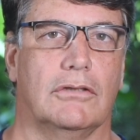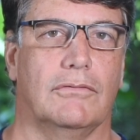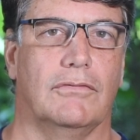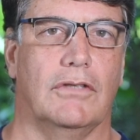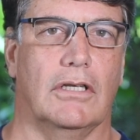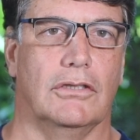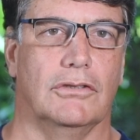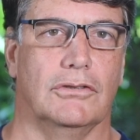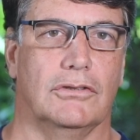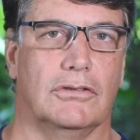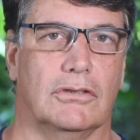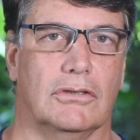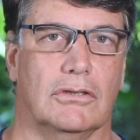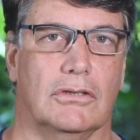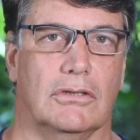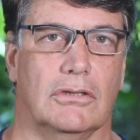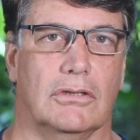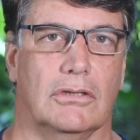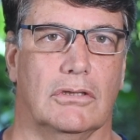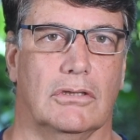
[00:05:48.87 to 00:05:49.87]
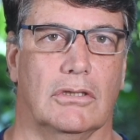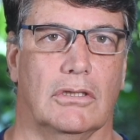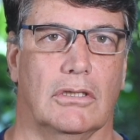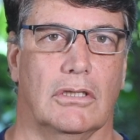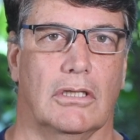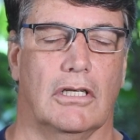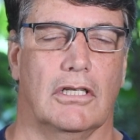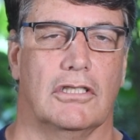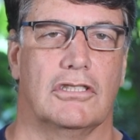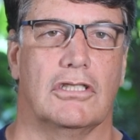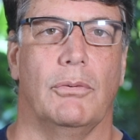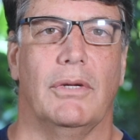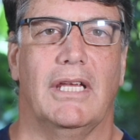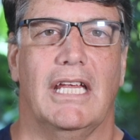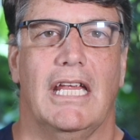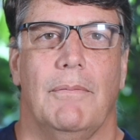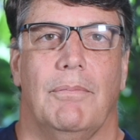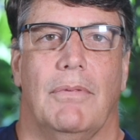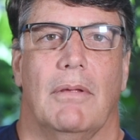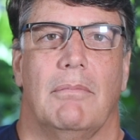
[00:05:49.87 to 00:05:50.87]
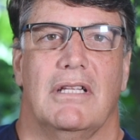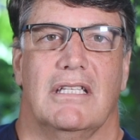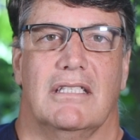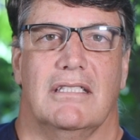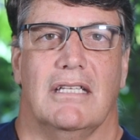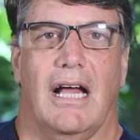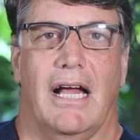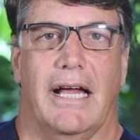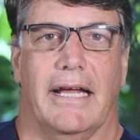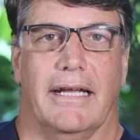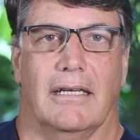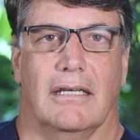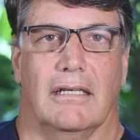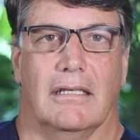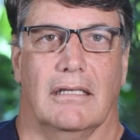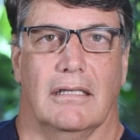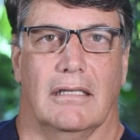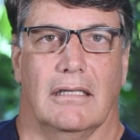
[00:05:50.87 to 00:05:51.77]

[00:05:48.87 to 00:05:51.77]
of those, so we keep them inside.